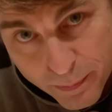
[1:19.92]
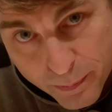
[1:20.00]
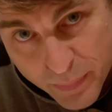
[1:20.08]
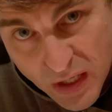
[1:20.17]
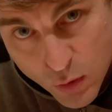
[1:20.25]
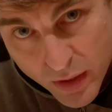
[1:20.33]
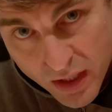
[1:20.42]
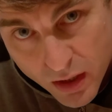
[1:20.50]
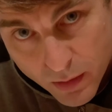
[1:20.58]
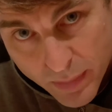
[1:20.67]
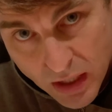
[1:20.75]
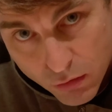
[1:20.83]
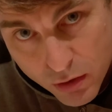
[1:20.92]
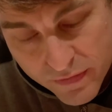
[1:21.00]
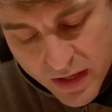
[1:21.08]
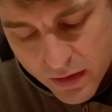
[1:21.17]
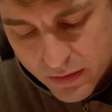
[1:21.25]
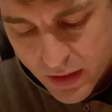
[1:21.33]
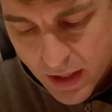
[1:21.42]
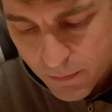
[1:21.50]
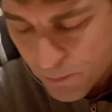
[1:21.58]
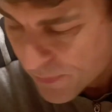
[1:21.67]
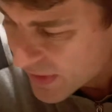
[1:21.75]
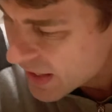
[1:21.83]
PoE, power over Ethernet.
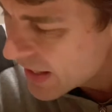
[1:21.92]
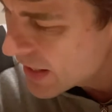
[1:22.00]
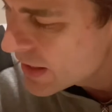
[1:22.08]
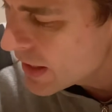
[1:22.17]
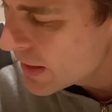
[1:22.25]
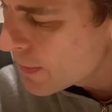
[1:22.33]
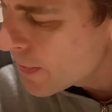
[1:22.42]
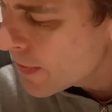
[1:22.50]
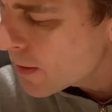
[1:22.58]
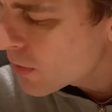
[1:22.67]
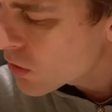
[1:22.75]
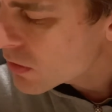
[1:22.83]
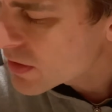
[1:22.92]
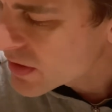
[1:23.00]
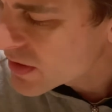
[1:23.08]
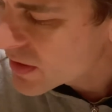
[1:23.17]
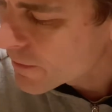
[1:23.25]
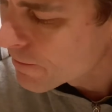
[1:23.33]
And in the box